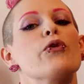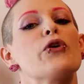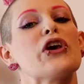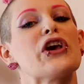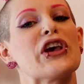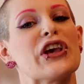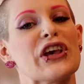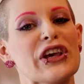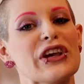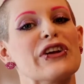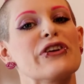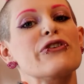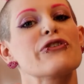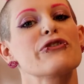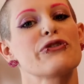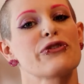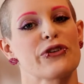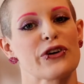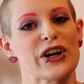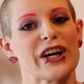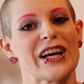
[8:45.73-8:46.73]

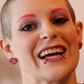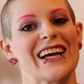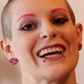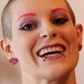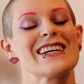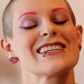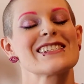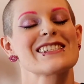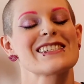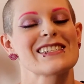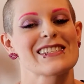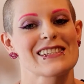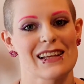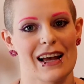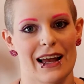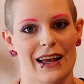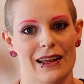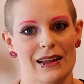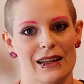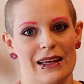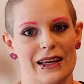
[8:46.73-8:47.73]
heat-free
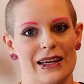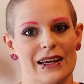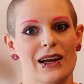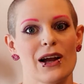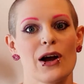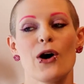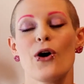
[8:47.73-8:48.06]
styling.